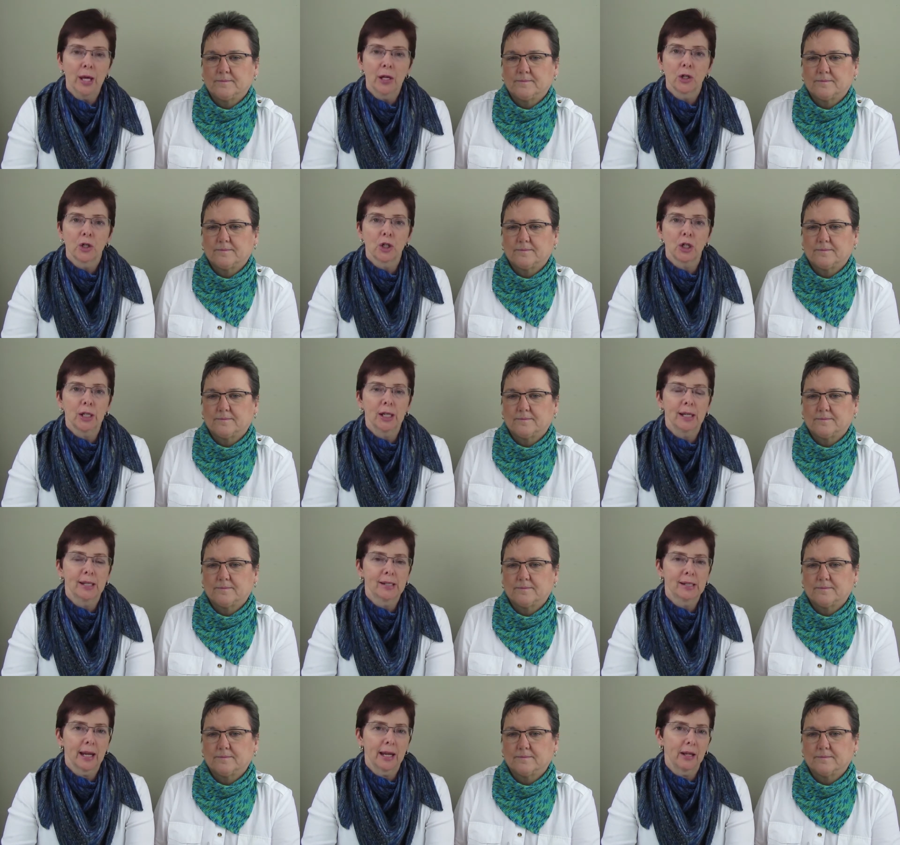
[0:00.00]

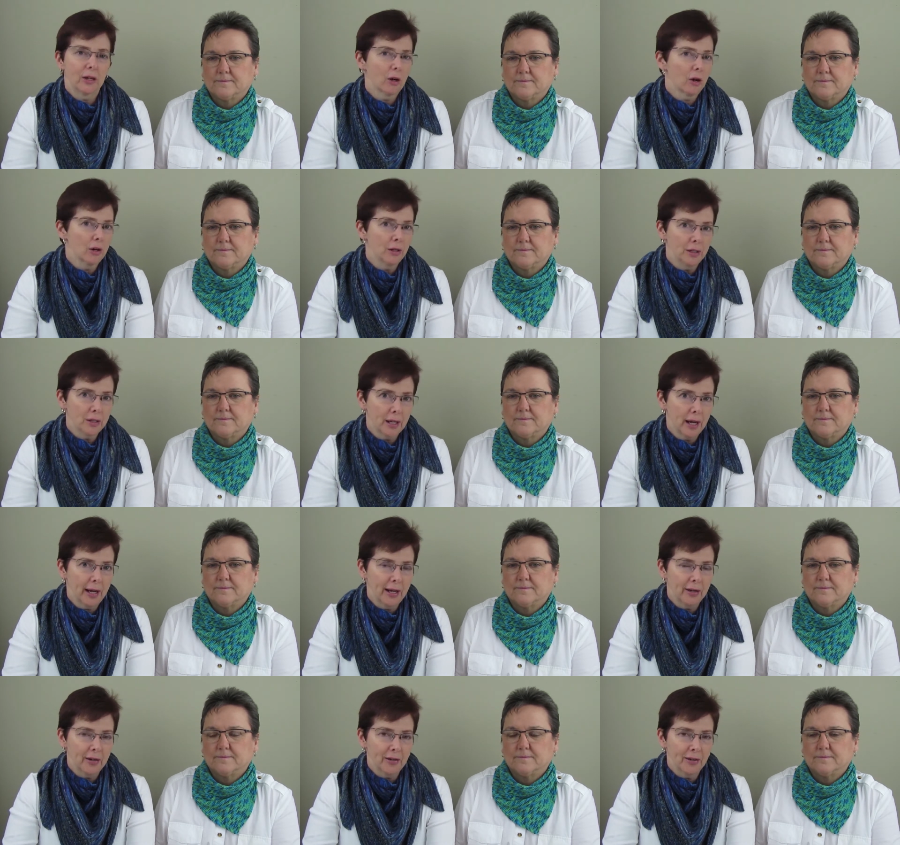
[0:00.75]
Speaker 1: She is a yarn
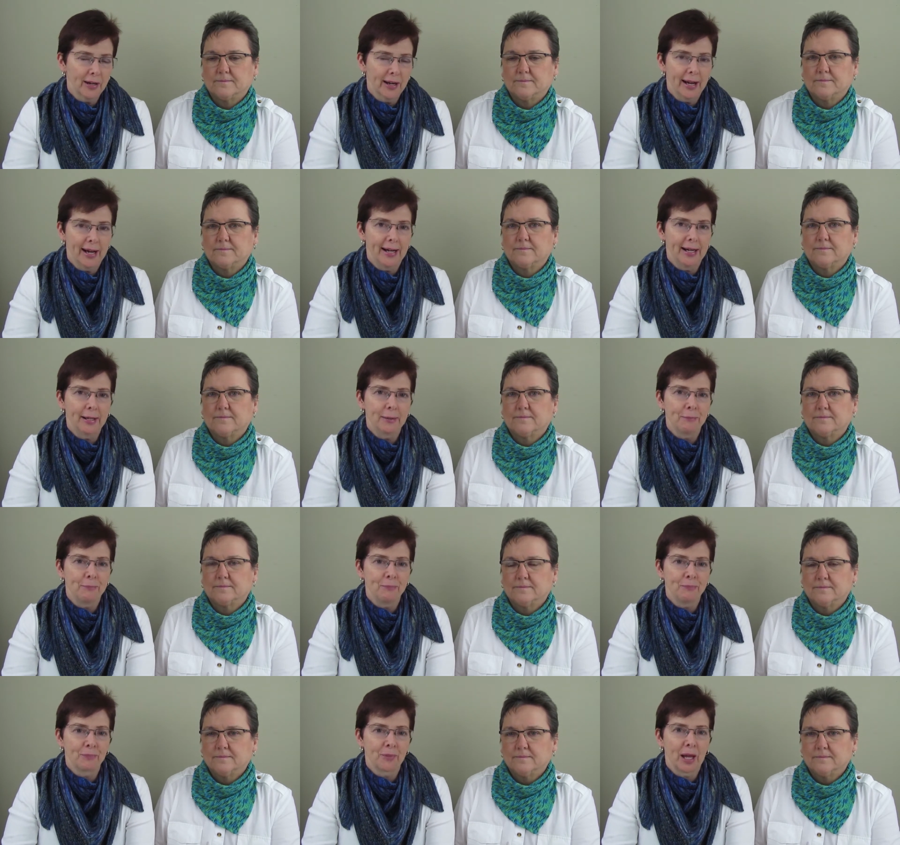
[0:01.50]
dyer
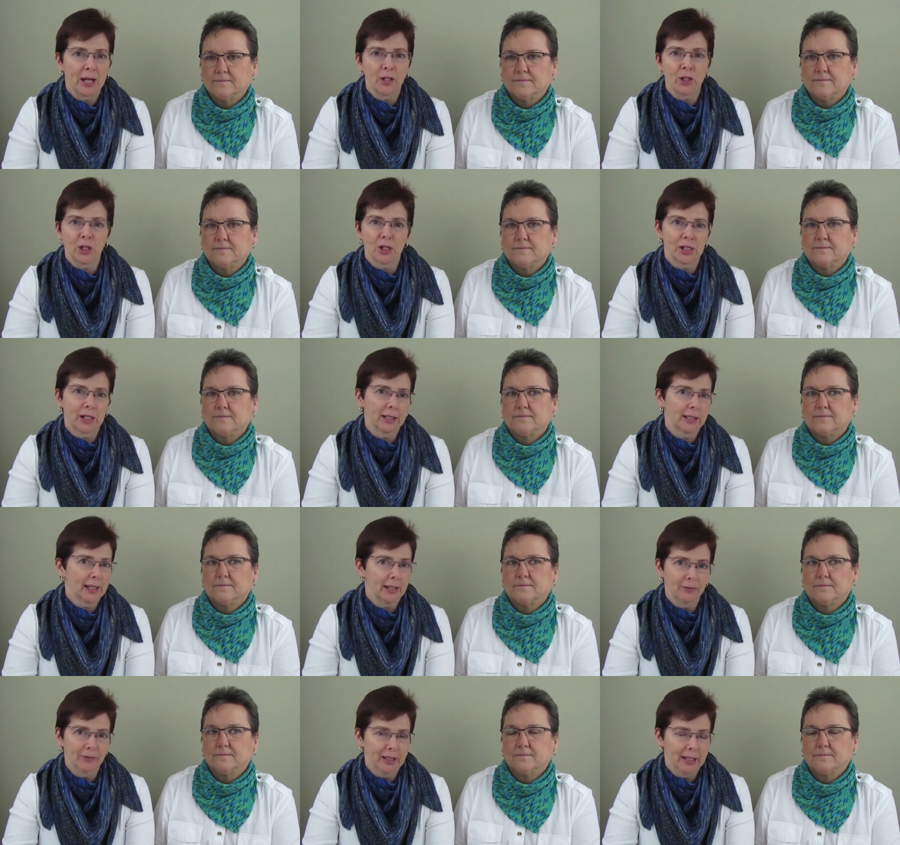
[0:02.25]
um, and she's a
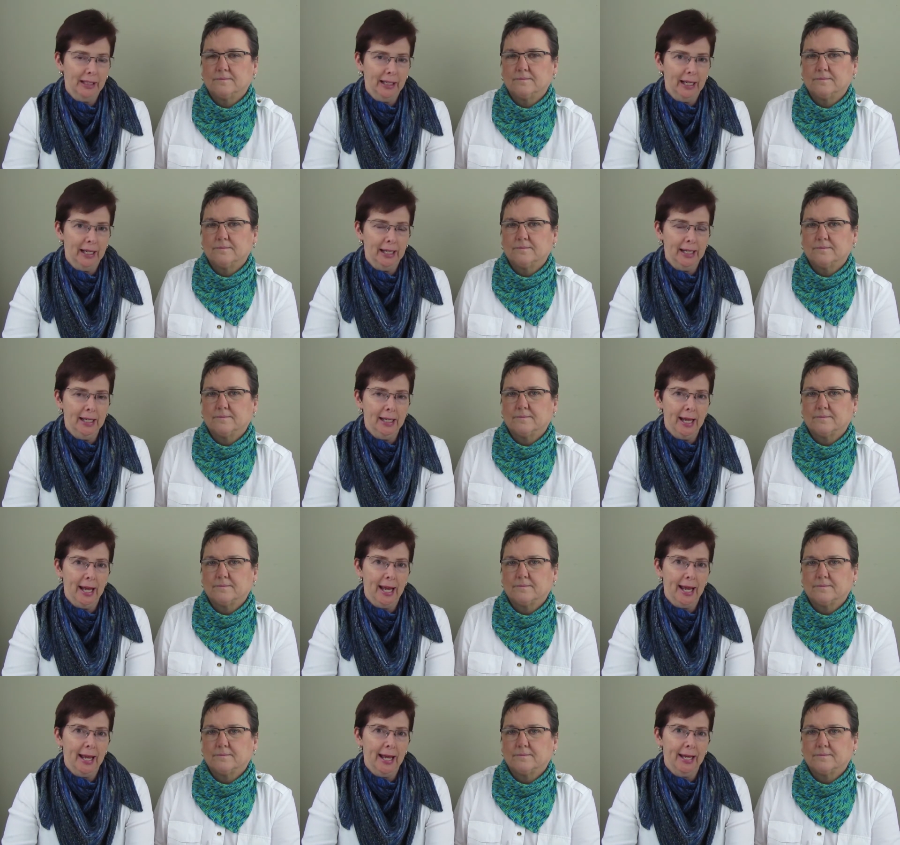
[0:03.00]
lovely
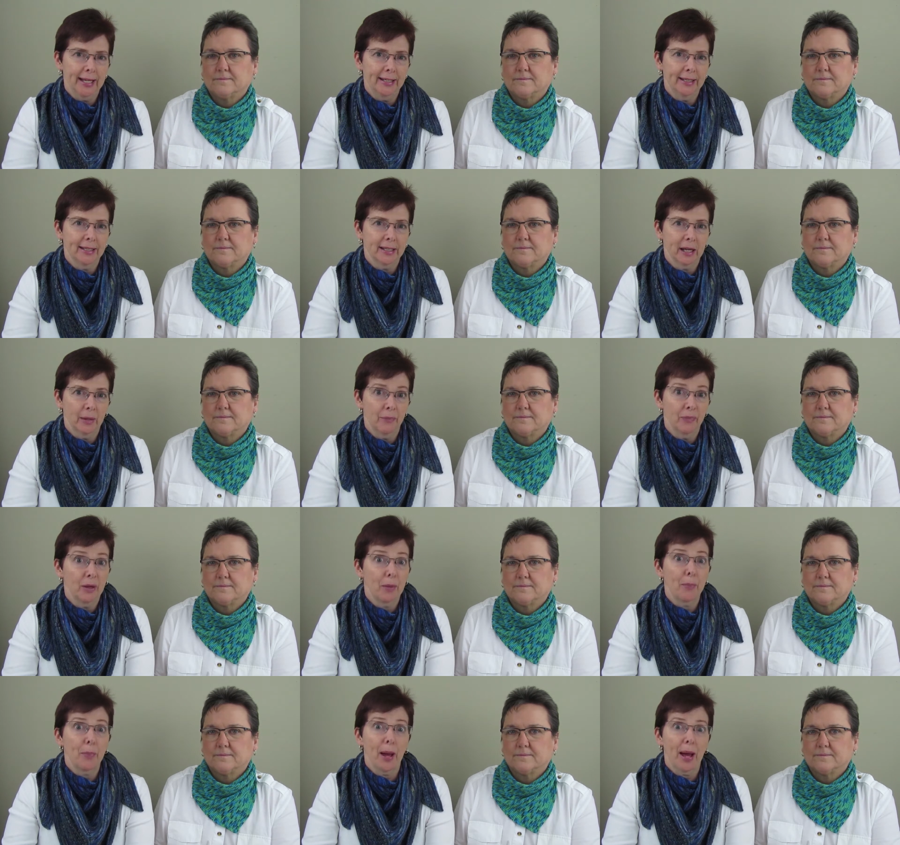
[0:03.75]
lady and
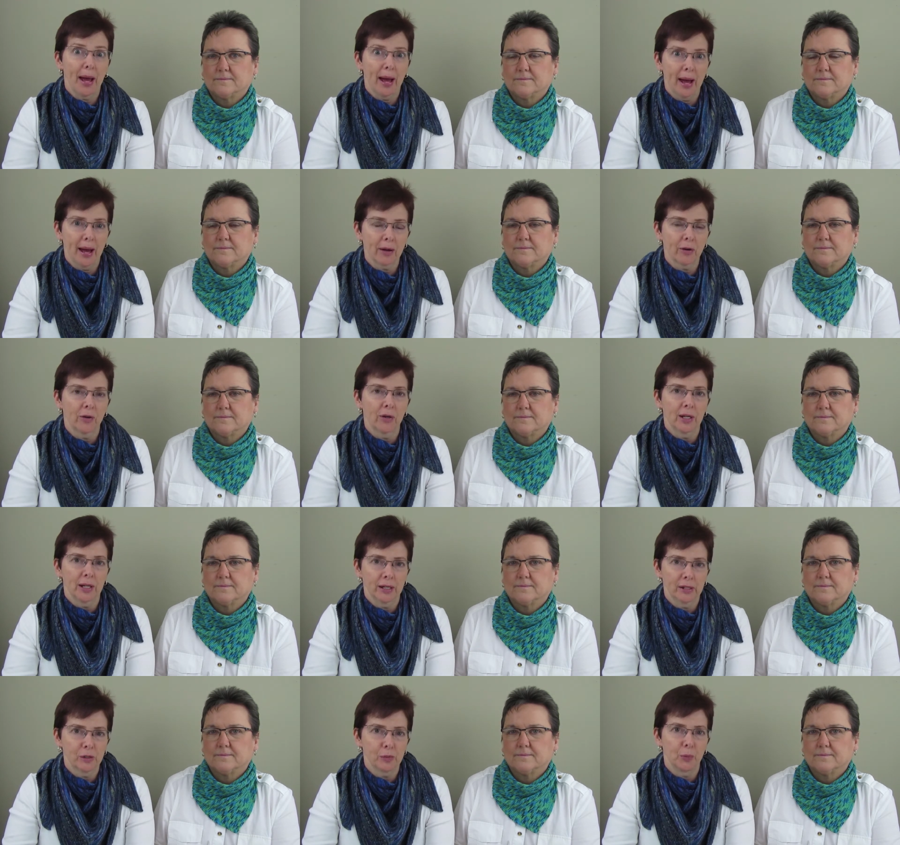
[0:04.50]
um, the pattern
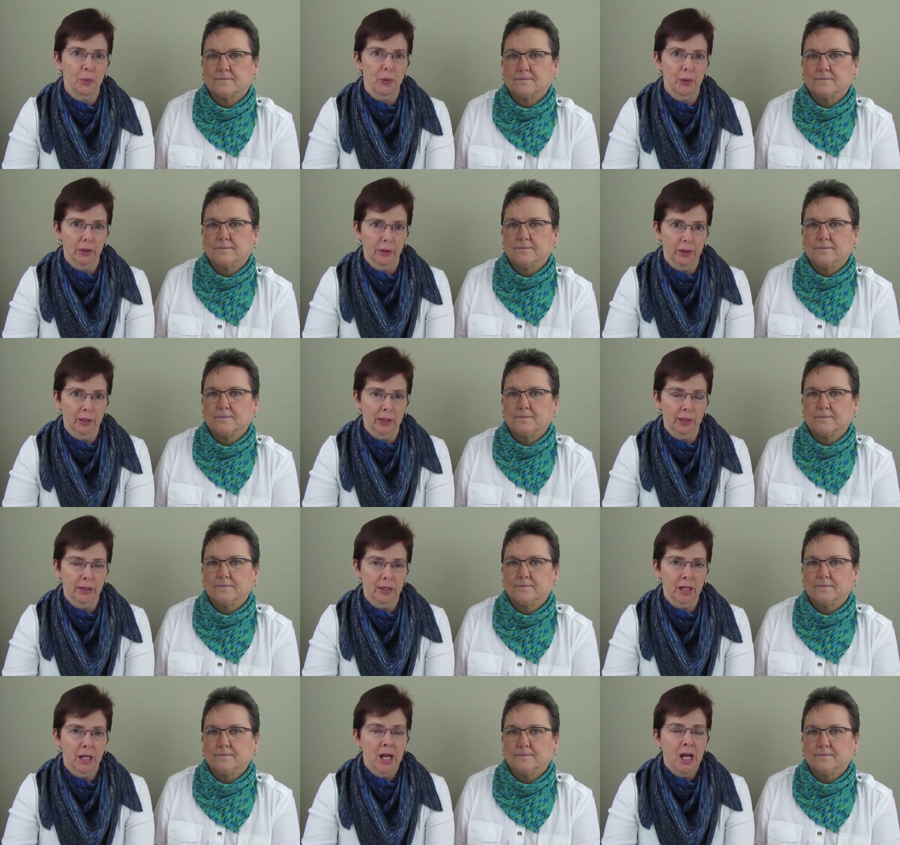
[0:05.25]
is
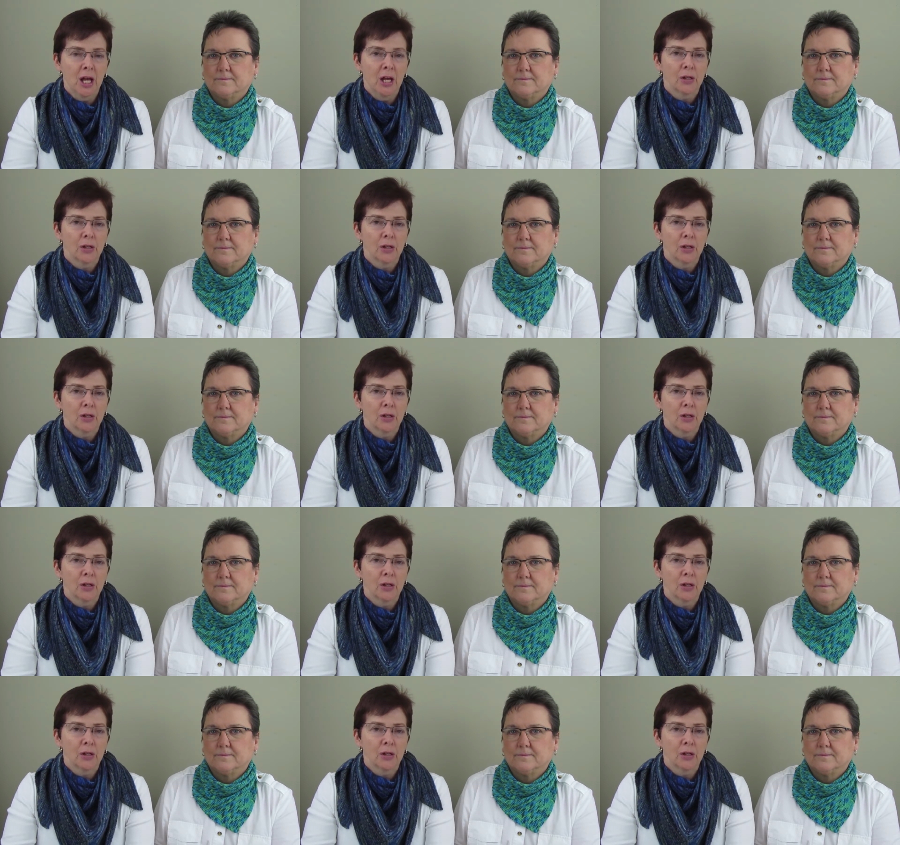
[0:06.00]
brilliant.